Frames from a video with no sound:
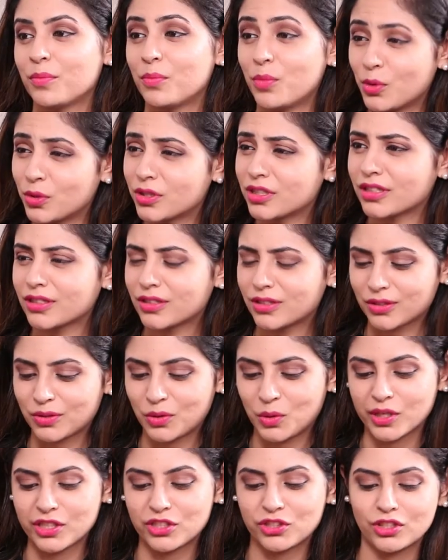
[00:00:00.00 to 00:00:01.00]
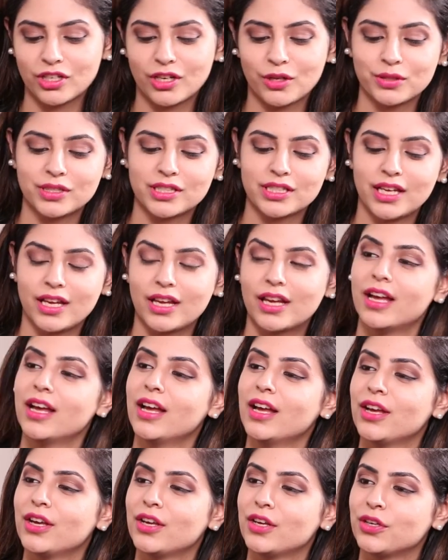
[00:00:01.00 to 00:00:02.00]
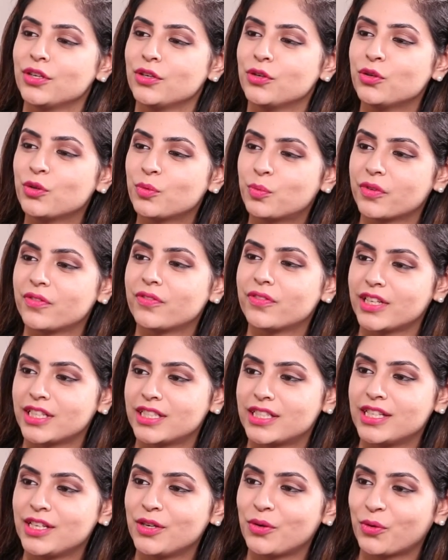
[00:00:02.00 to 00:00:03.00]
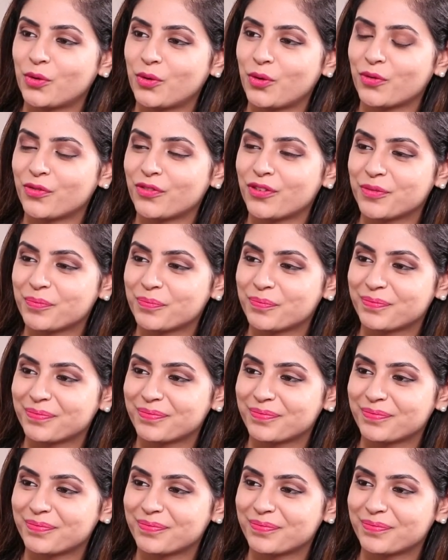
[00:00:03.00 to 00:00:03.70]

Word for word: important question, I would say. Do you prefer tea or coffee?